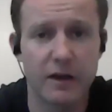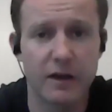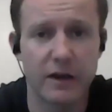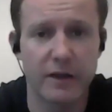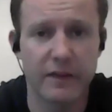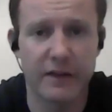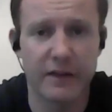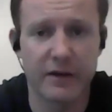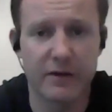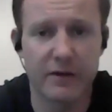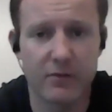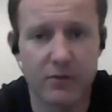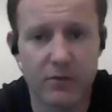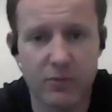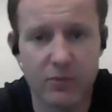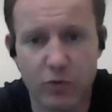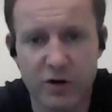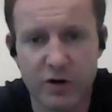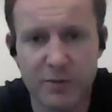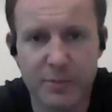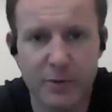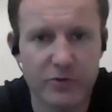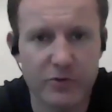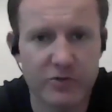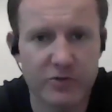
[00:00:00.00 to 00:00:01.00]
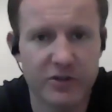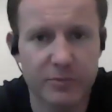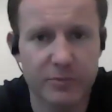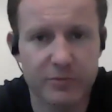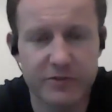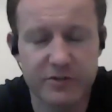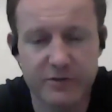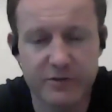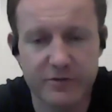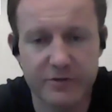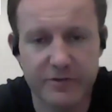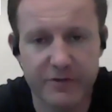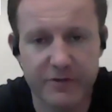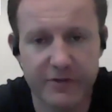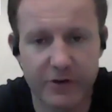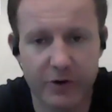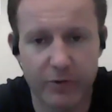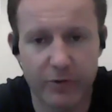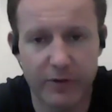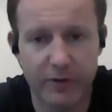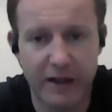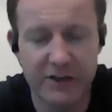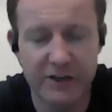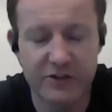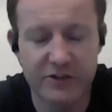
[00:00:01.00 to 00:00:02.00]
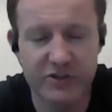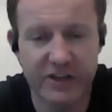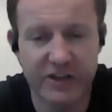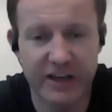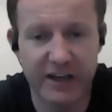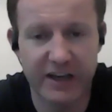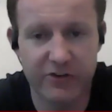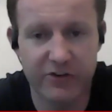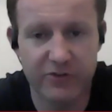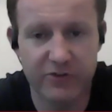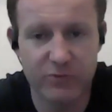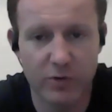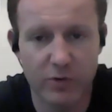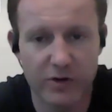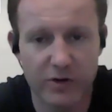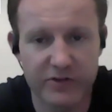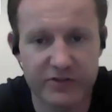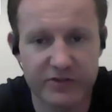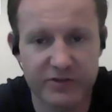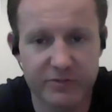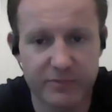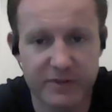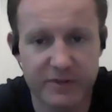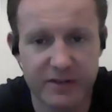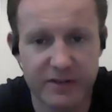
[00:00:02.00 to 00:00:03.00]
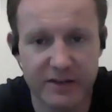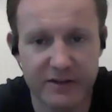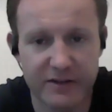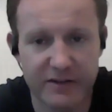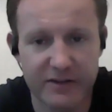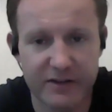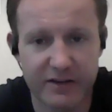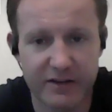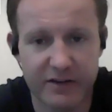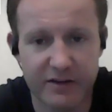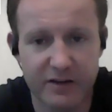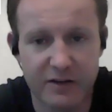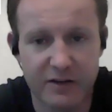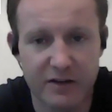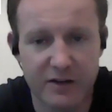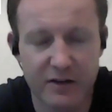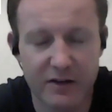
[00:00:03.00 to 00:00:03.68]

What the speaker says: And then what about in terms of, educators? What are some things that